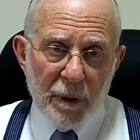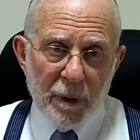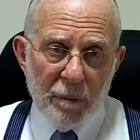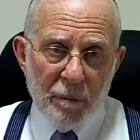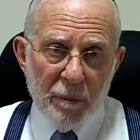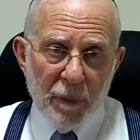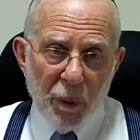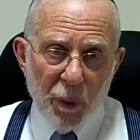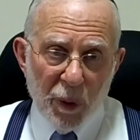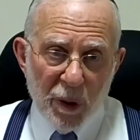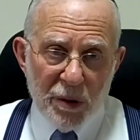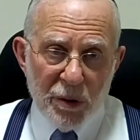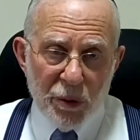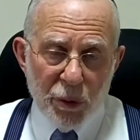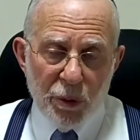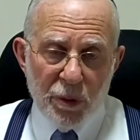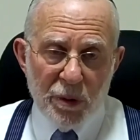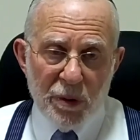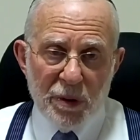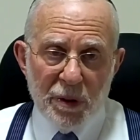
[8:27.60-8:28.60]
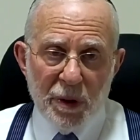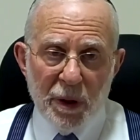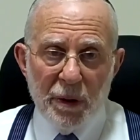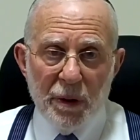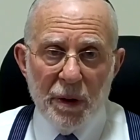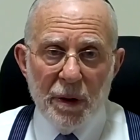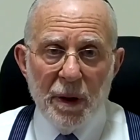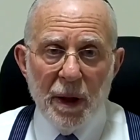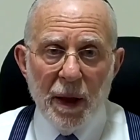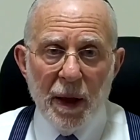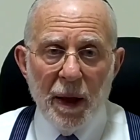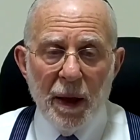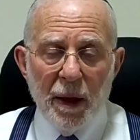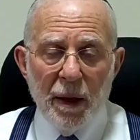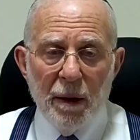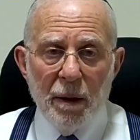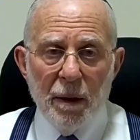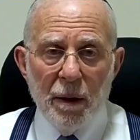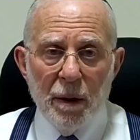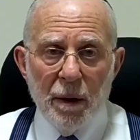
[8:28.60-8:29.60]
May we soon see the
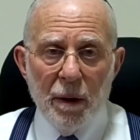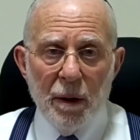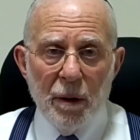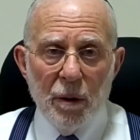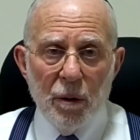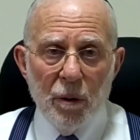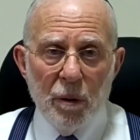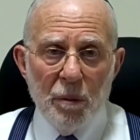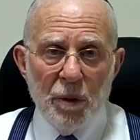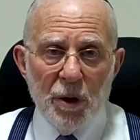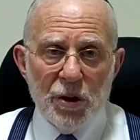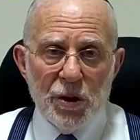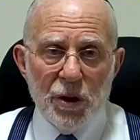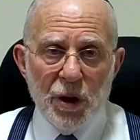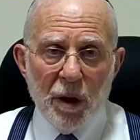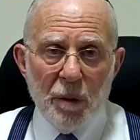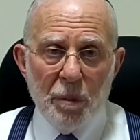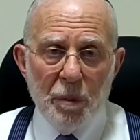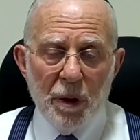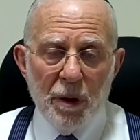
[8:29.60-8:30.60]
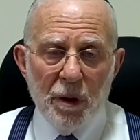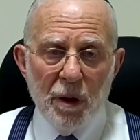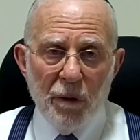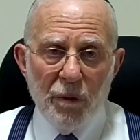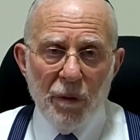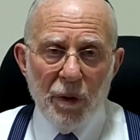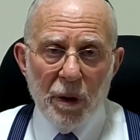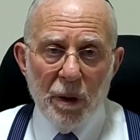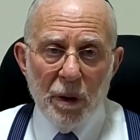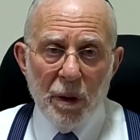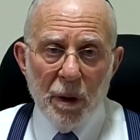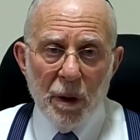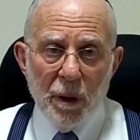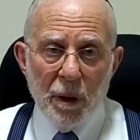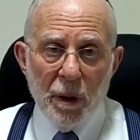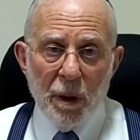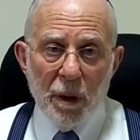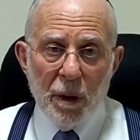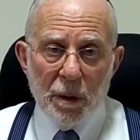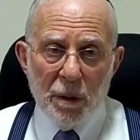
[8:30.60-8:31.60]
day when Moshiach ben David
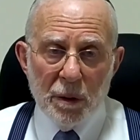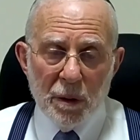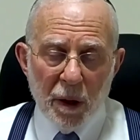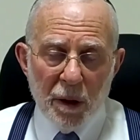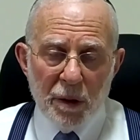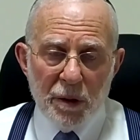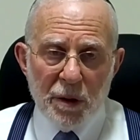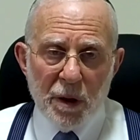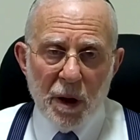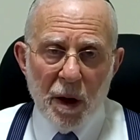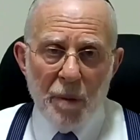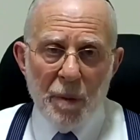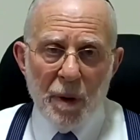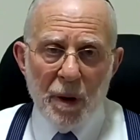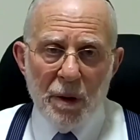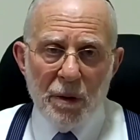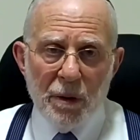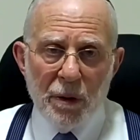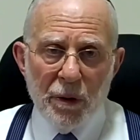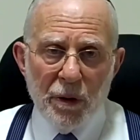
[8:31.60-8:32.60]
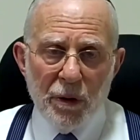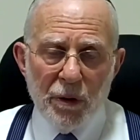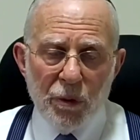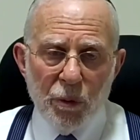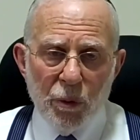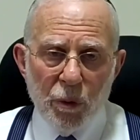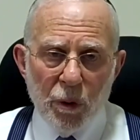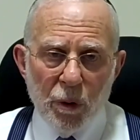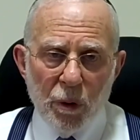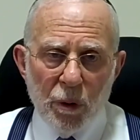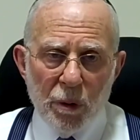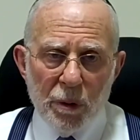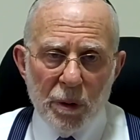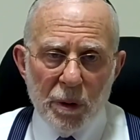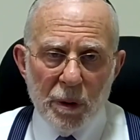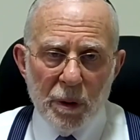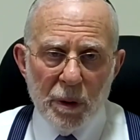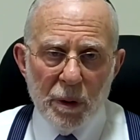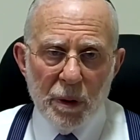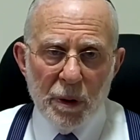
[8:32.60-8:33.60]
does come into this world.
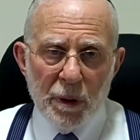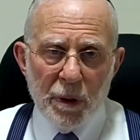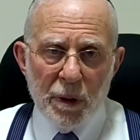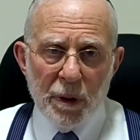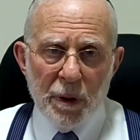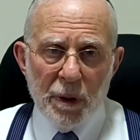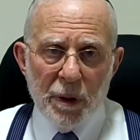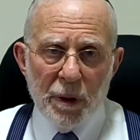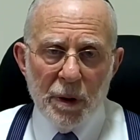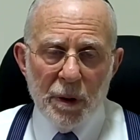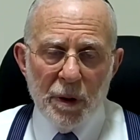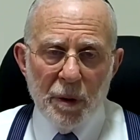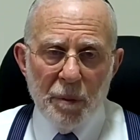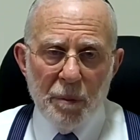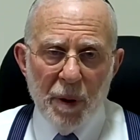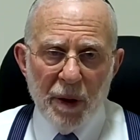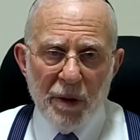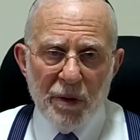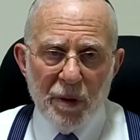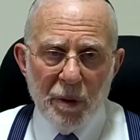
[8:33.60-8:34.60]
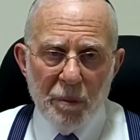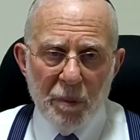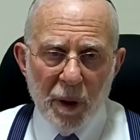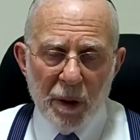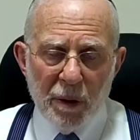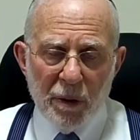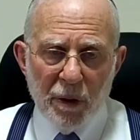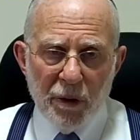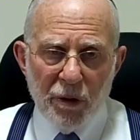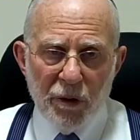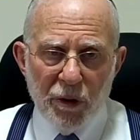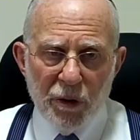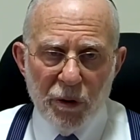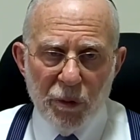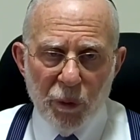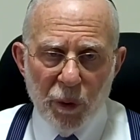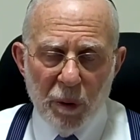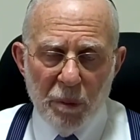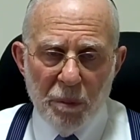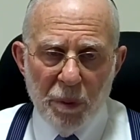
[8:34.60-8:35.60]
The Beis HaMikdash is
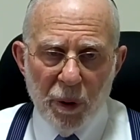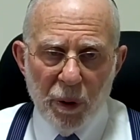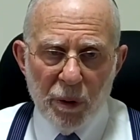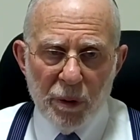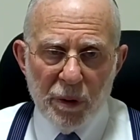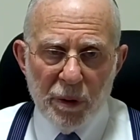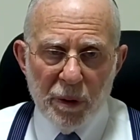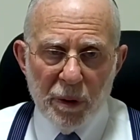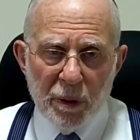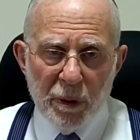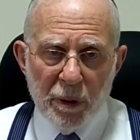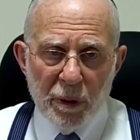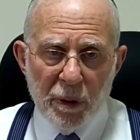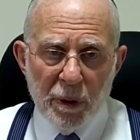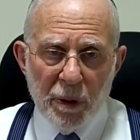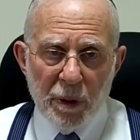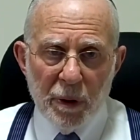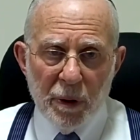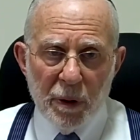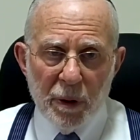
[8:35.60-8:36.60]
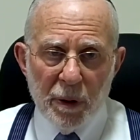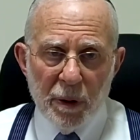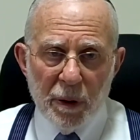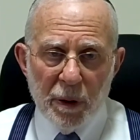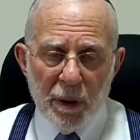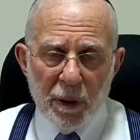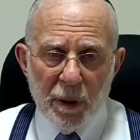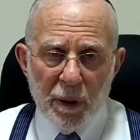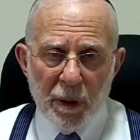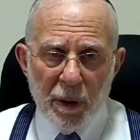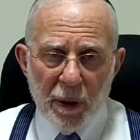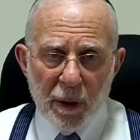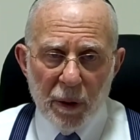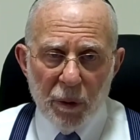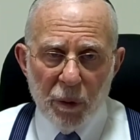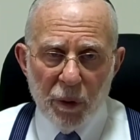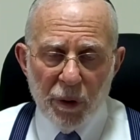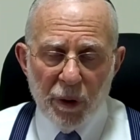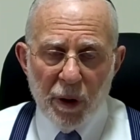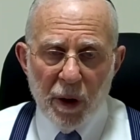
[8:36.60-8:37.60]
rebuilt. And
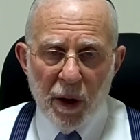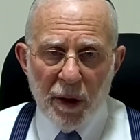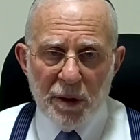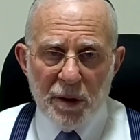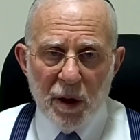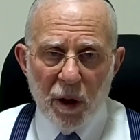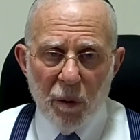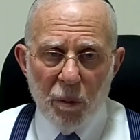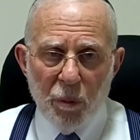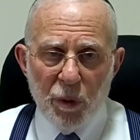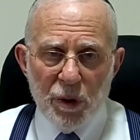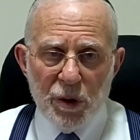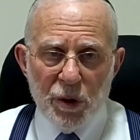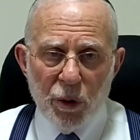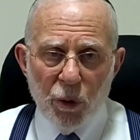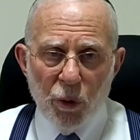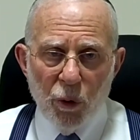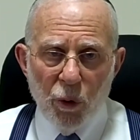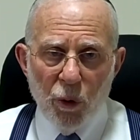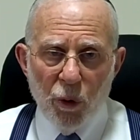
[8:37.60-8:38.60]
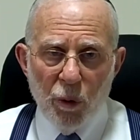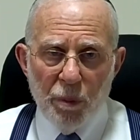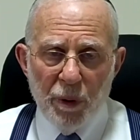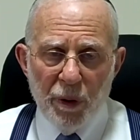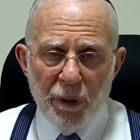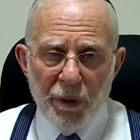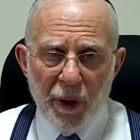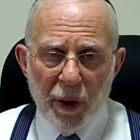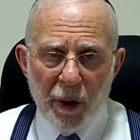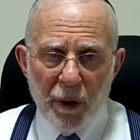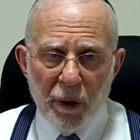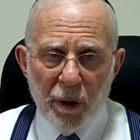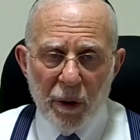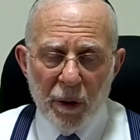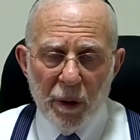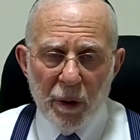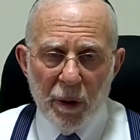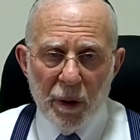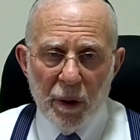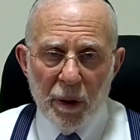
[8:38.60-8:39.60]
with God's help, we should all be there
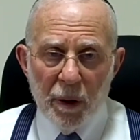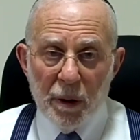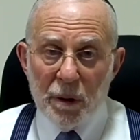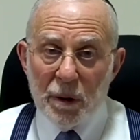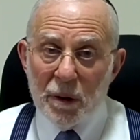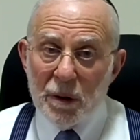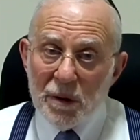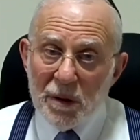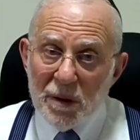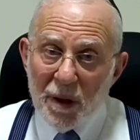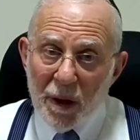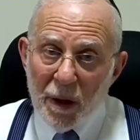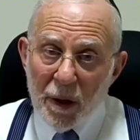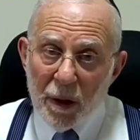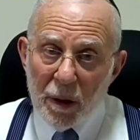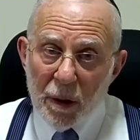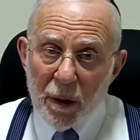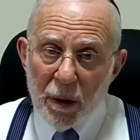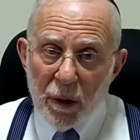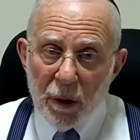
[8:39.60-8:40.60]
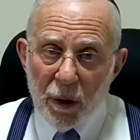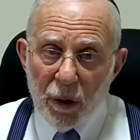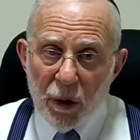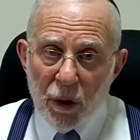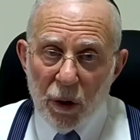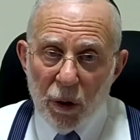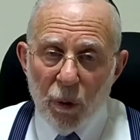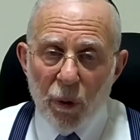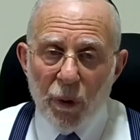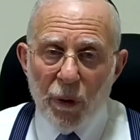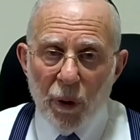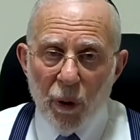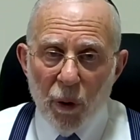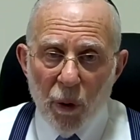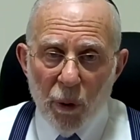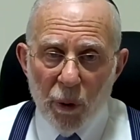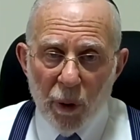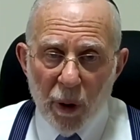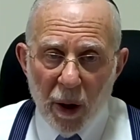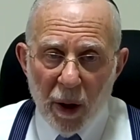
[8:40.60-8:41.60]
to see it with our
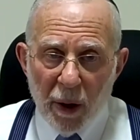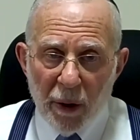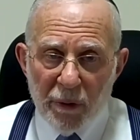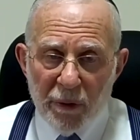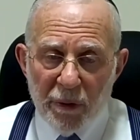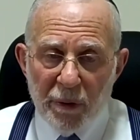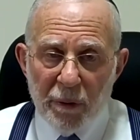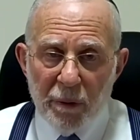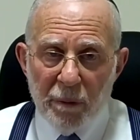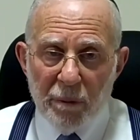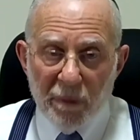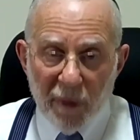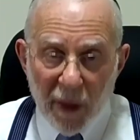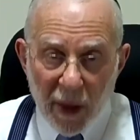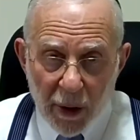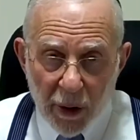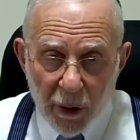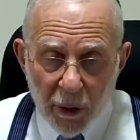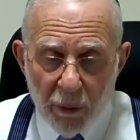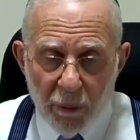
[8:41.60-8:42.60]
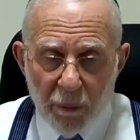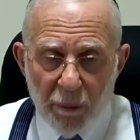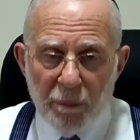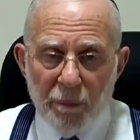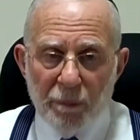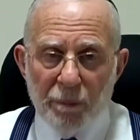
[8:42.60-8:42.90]
own eyes. Thank you.